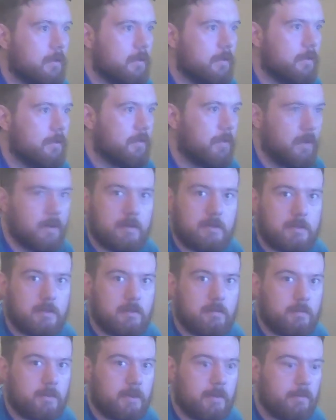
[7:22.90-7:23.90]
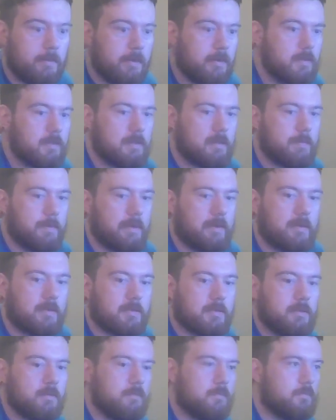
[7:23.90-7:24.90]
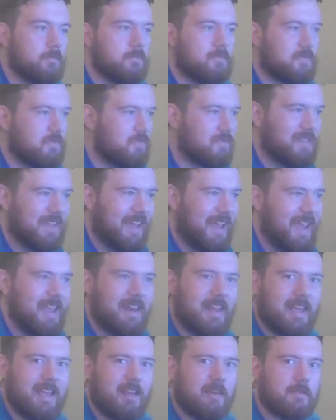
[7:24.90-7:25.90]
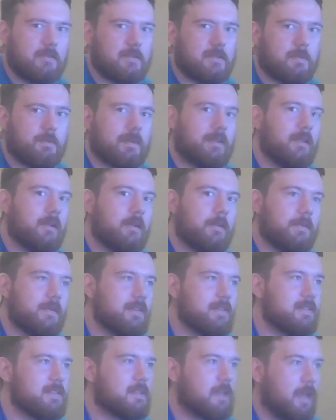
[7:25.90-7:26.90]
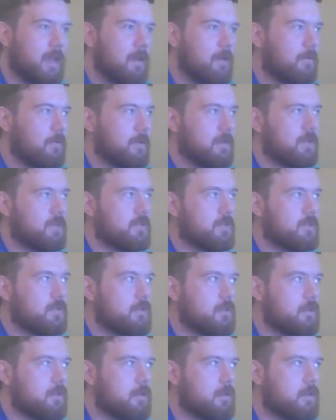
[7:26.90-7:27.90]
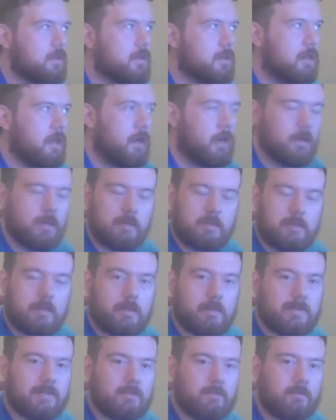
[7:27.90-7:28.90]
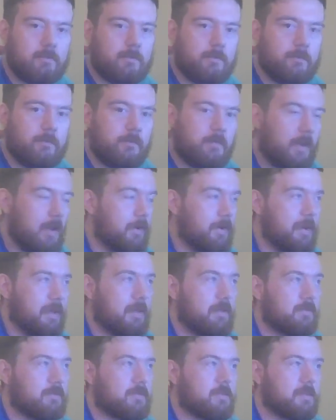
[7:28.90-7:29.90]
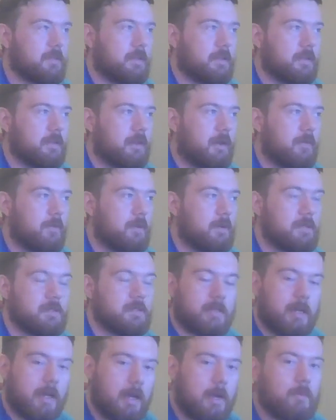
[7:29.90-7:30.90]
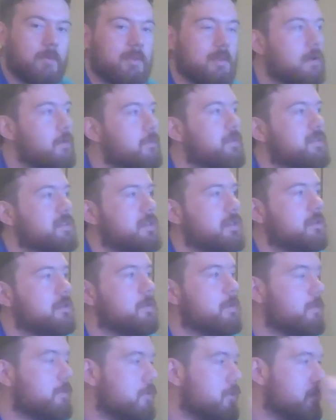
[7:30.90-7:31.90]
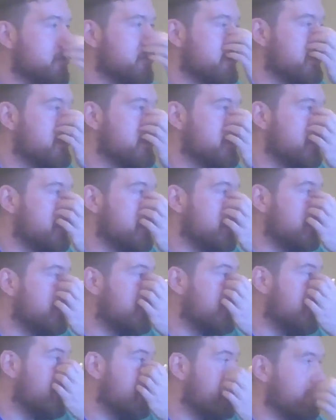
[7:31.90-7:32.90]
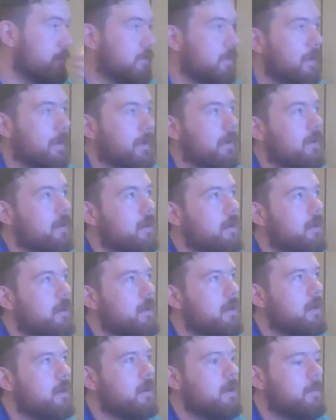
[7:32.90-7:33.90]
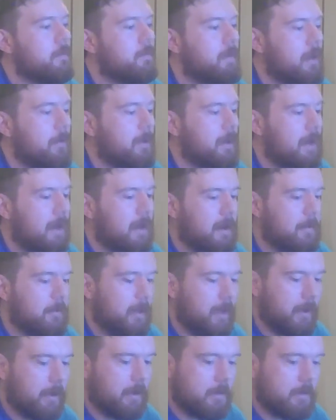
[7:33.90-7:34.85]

there are some heroes who can't handle something on this scale, which honestly is very interesting. I would love to see a little bit more of this in another chapter. Like maybe have like,